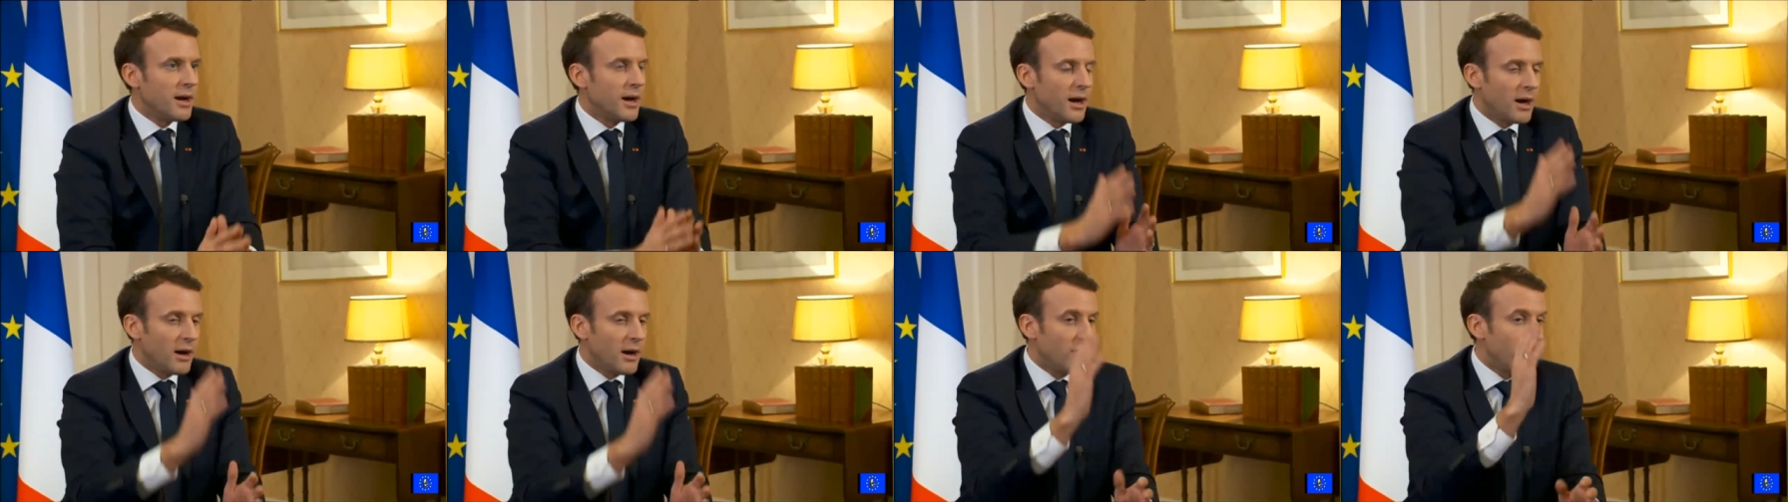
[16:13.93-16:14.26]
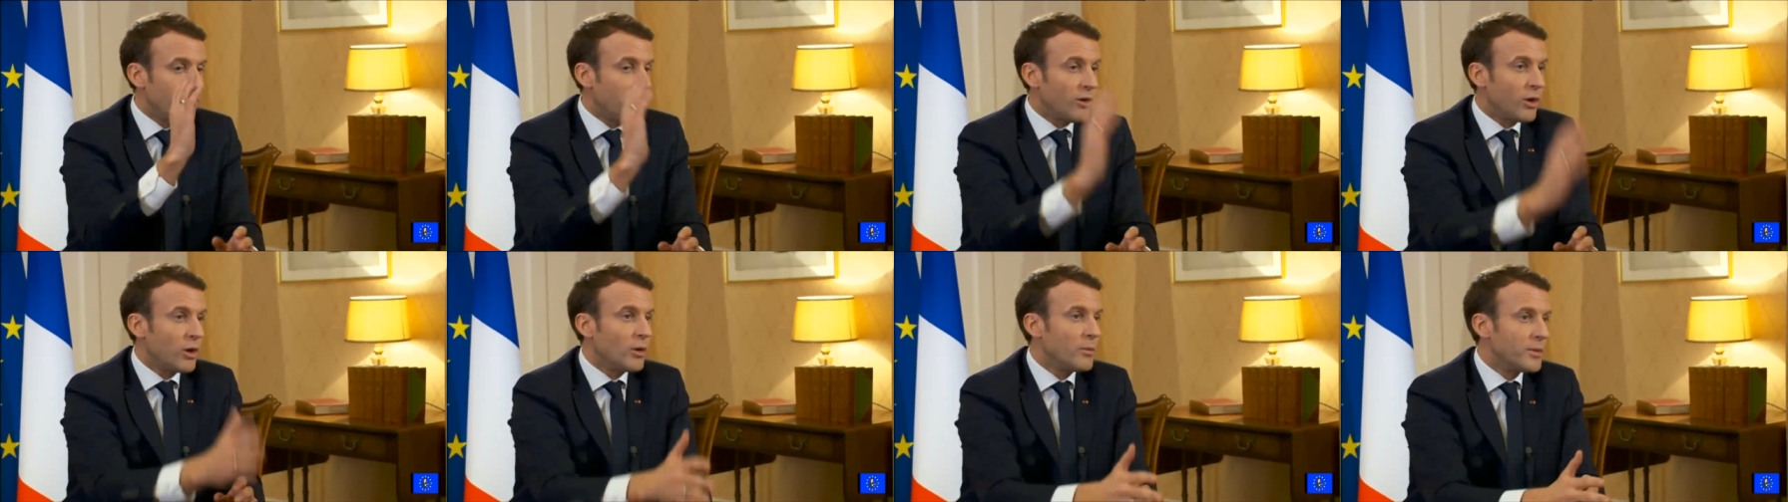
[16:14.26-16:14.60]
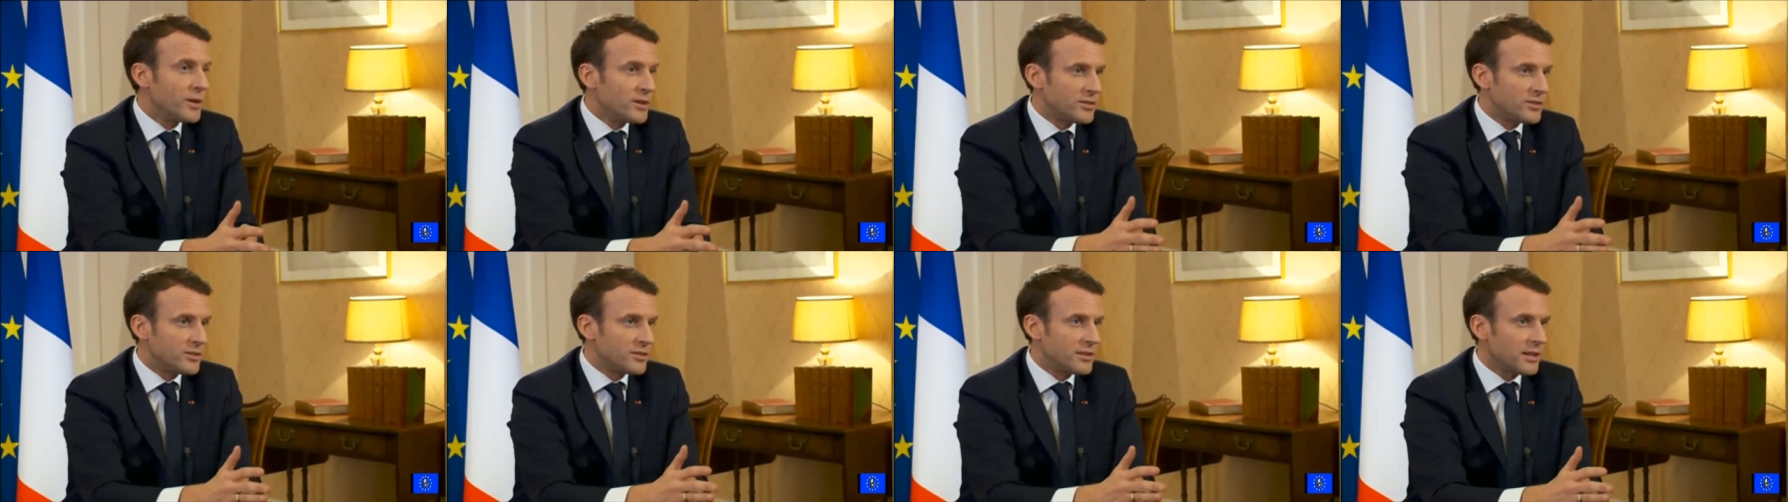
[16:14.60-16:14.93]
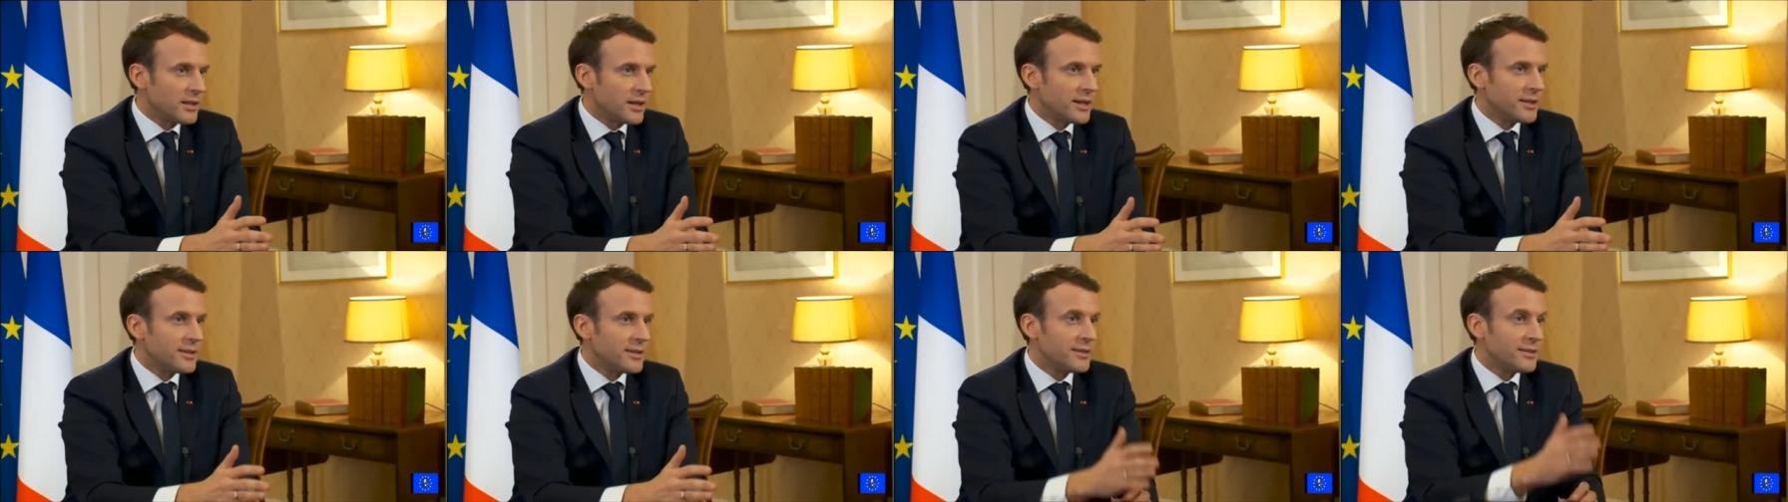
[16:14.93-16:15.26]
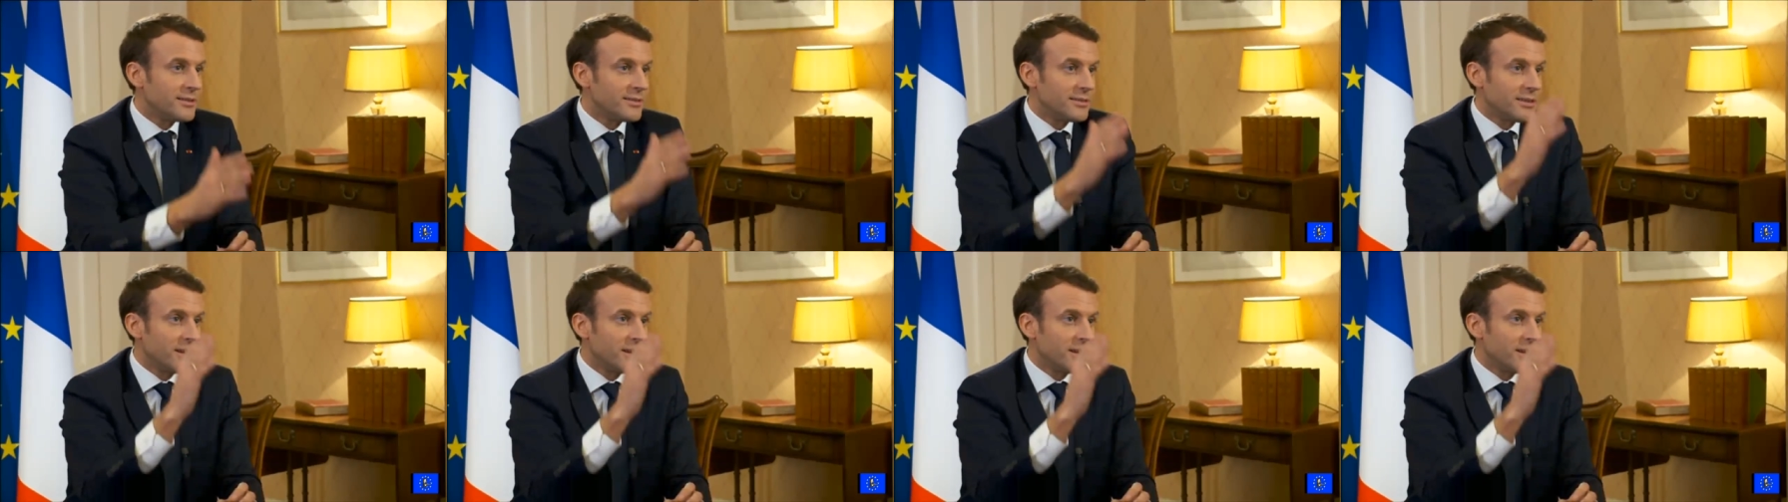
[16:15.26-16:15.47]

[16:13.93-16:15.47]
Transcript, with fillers: are following this line.